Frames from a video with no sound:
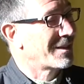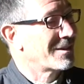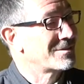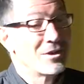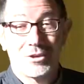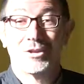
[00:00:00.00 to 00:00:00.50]
He
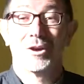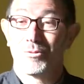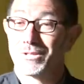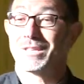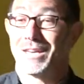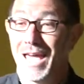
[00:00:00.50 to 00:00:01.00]
goes, You know
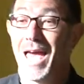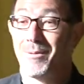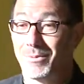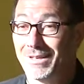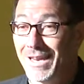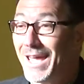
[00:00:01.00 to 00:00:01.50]
what's going to
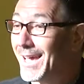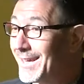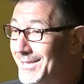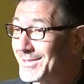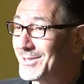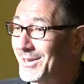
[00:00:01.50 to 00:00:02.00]
happen
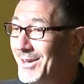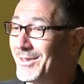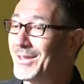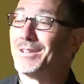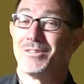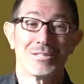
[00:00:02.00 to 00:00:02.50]
next? You know,
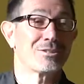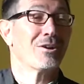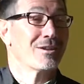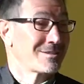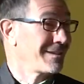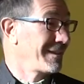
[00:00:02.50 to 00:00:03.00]
this
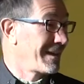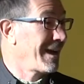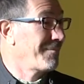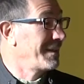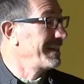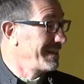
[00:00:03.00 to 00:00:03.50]
guy's going to
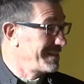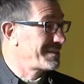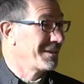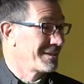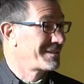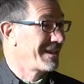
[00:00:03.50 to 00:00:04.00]
come in and he's
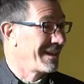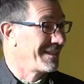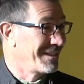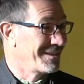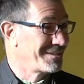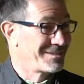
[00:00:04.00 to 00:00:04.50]
going to say
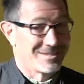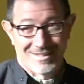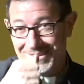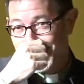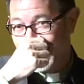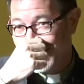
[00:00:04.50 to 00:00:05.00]
this,
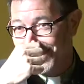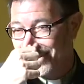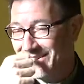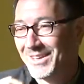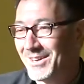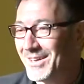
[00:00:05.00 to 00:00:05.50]
and, you know,
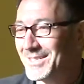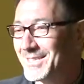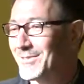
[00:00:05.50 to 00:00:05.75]
all that kind of